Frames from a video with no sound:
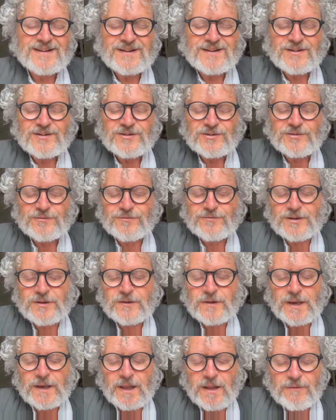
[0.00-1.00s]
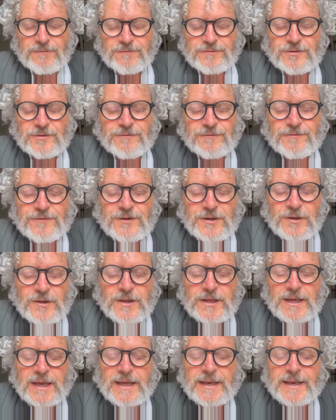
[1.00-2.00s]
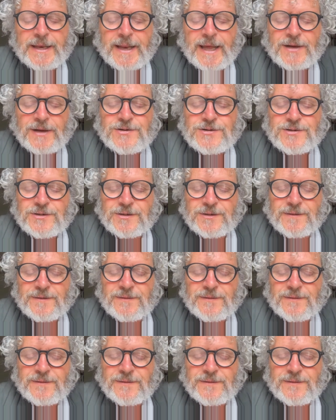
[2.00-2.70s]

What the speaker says: to feel the love, to feel the connection